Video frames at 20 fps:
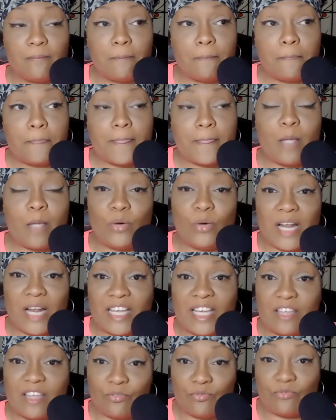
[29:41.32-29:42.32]
And when I
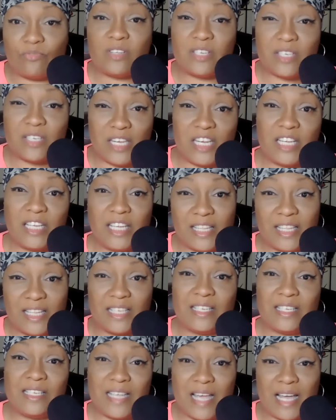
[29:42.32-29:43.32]
get through this healing,
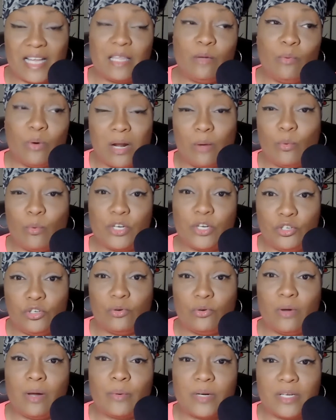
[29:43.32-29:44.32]
that's exactly what I want to
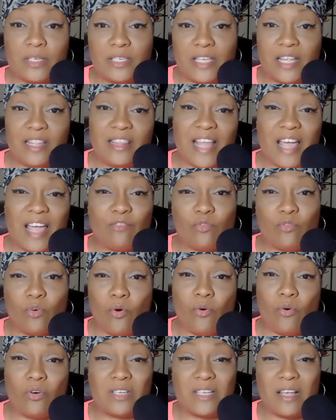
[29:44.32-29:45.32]
do. I want to sit in that
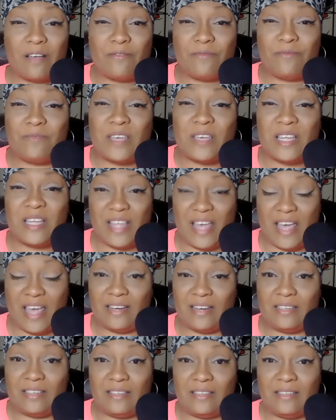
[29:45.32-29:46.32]
role because I feel
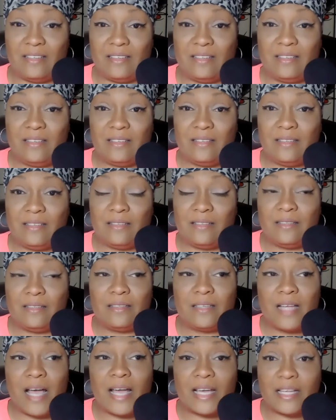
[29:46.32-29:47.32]
that.
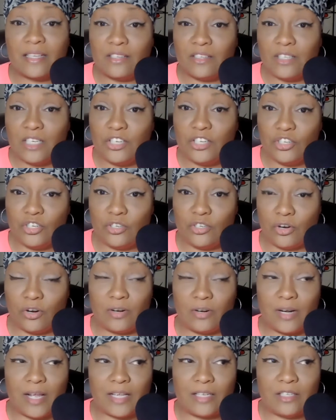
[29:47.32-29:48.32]
I can see she's
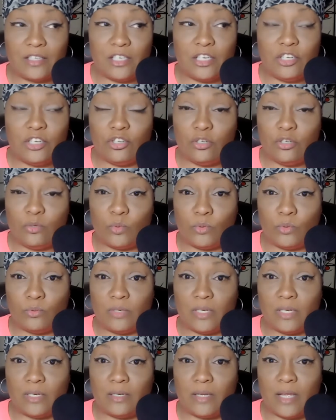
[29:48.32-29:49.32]
hurt. I can see she's wounded.